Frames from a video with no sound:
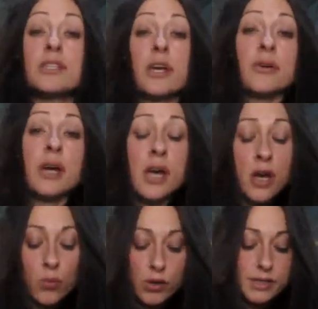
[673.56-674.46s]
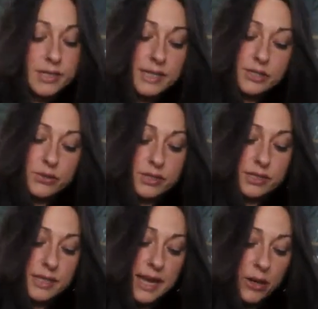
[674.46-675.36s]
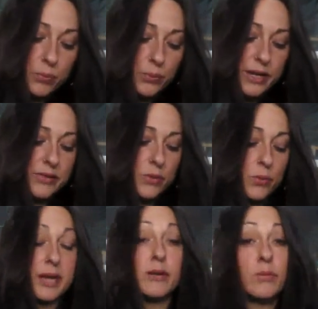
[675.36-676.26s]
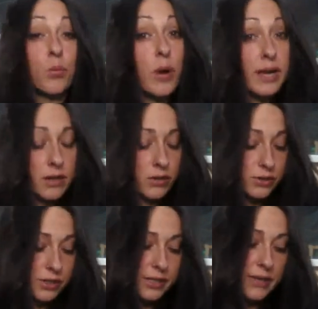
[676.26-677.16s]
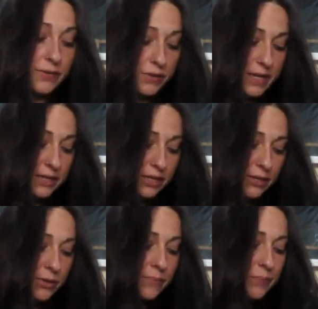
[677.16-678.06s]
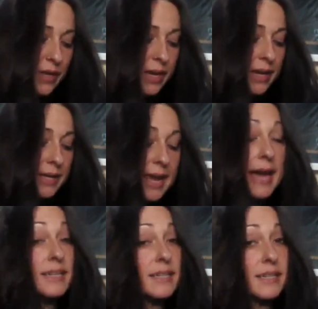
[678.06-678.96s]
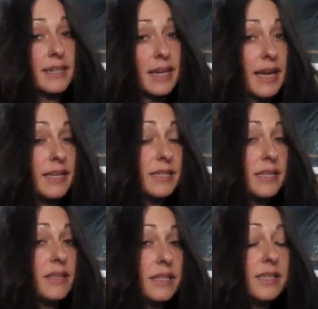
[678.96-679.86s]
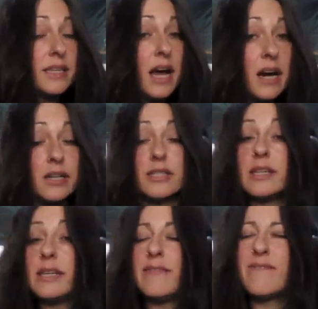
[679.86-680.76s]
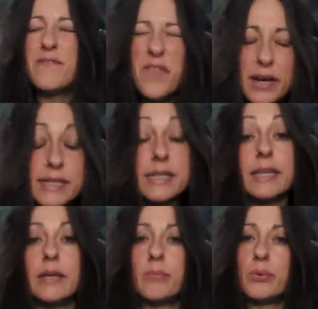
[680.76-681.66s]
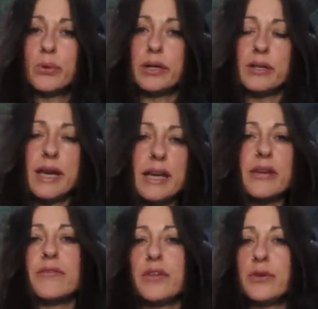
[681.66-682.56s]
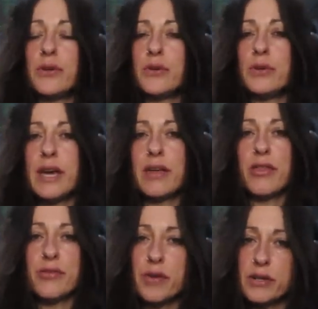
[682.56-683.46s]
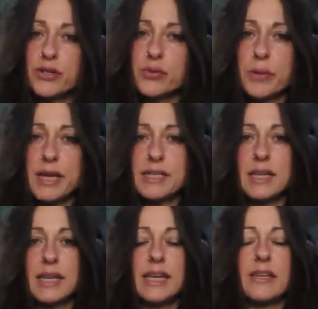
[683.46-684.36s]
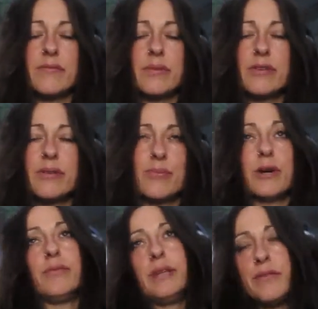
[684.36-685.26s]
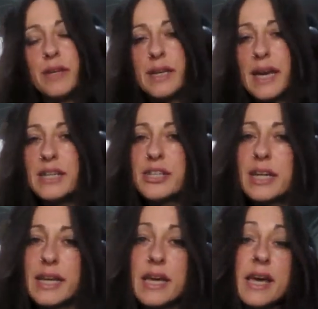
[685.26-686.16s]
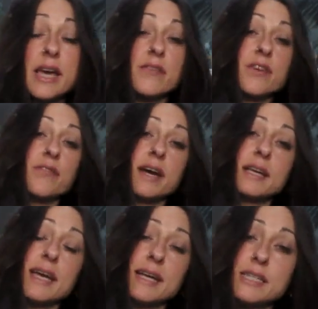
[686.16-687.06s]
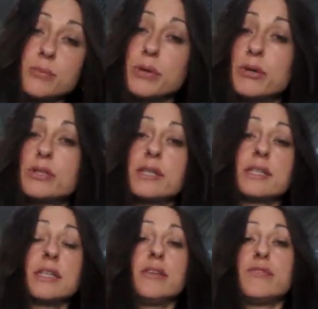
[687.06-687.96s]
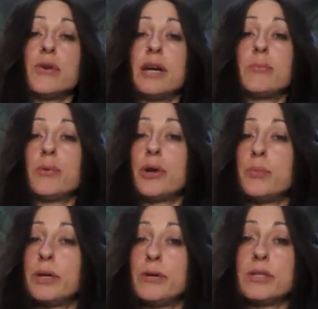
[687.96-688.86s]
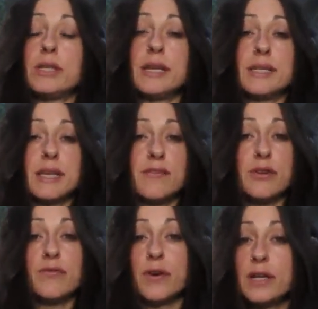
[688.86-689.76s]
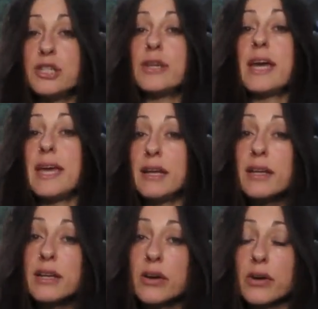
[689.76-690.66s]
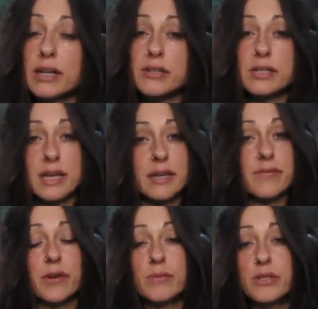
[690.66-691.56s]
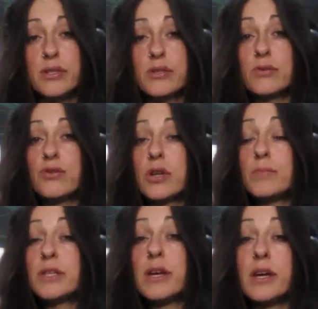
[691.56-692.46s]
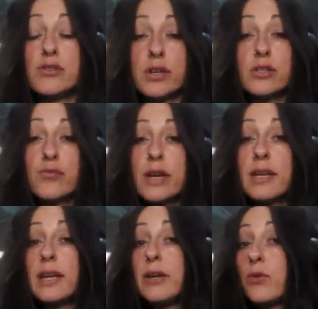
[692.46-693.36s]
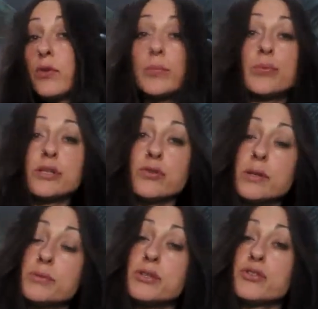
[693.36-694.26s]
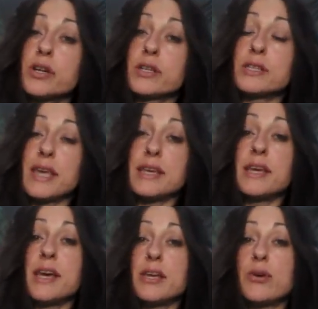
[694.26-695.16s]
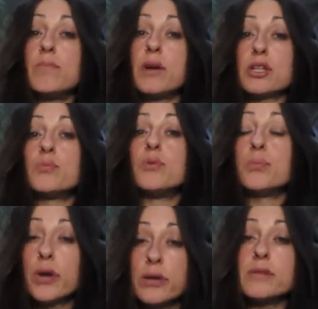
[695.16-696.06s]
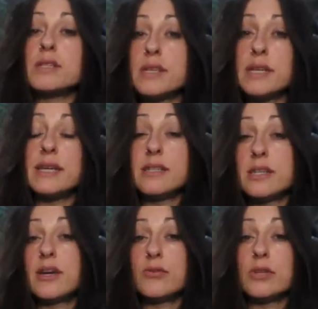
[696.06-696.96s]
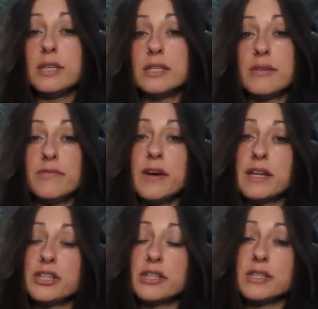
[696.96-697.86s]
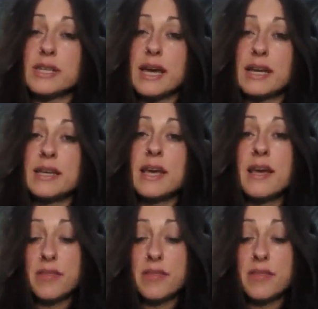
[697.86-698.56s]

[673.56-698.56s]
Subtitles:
So what can detoxes help with? Well, weight loss if you need to, Candida cleanse, and this is utterly vitally important. Any of you who get thrush repeatedly, well, even occasionally, if you've had antibiotics and you've not had probiotics, if you find you get ill a lot and you take pharmaceutical drugs regularly or on prescription drugs, then you're much more prone to internal yeast infections, and